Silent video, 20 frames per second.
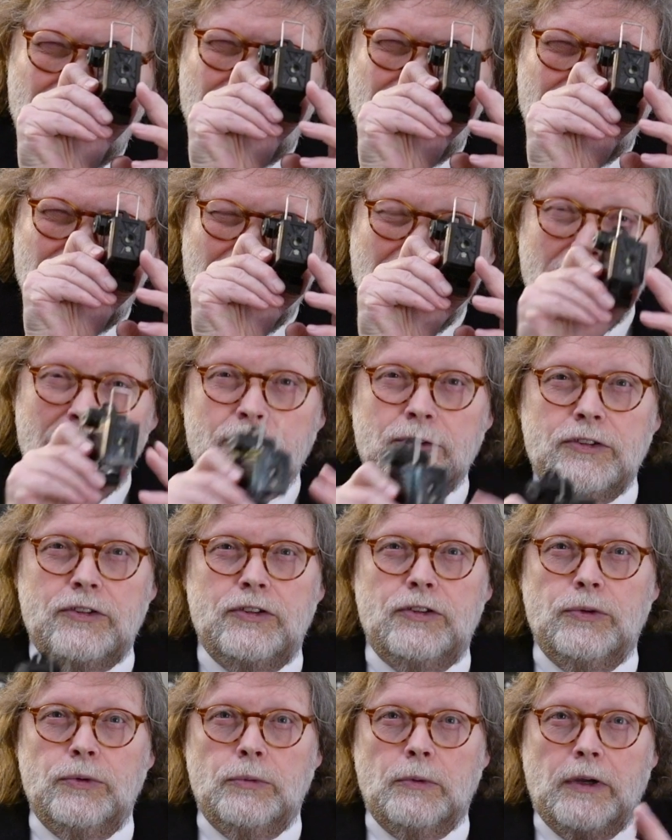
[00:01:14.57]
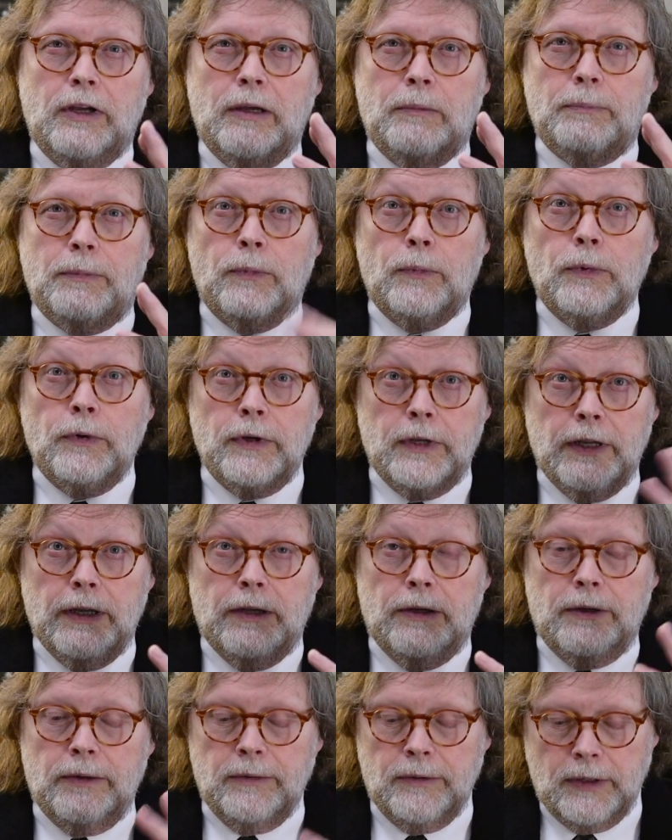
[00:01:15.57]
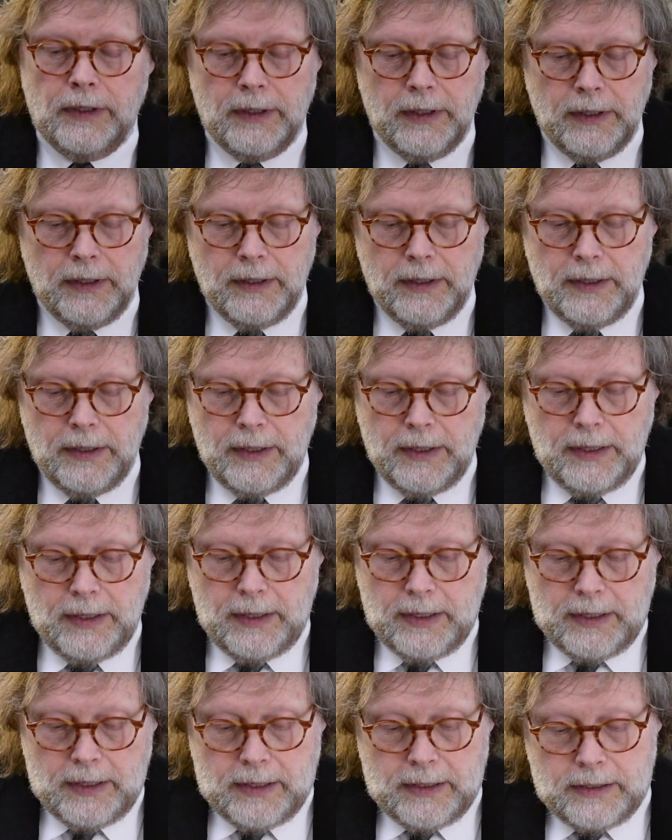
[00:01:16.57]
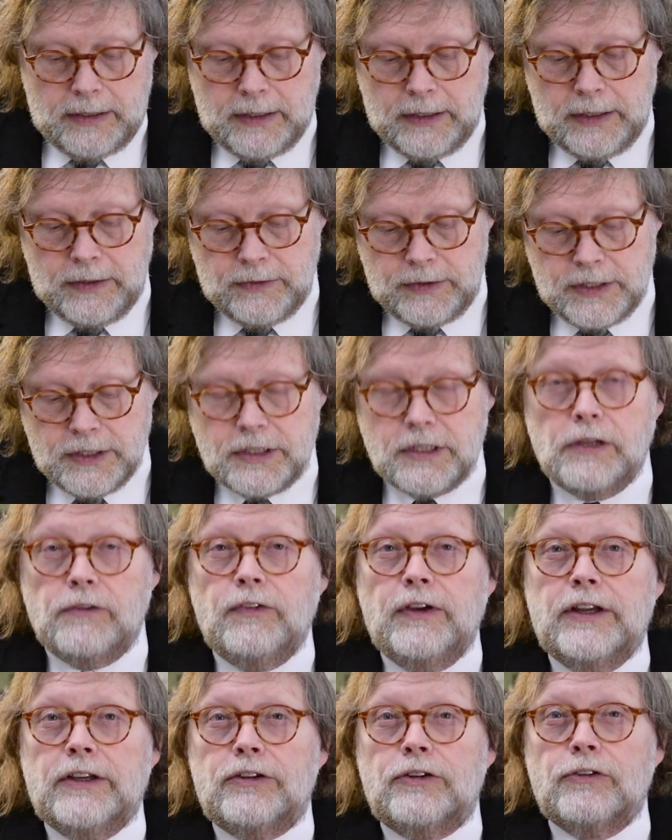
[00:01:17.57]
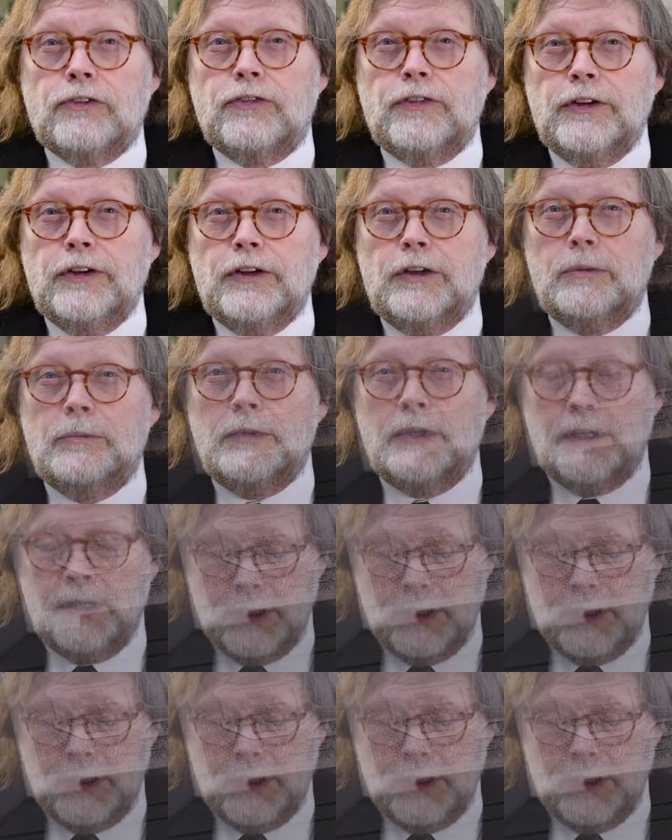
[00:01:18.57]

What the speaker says: and it would shoot up or down. Then you would just advance your film.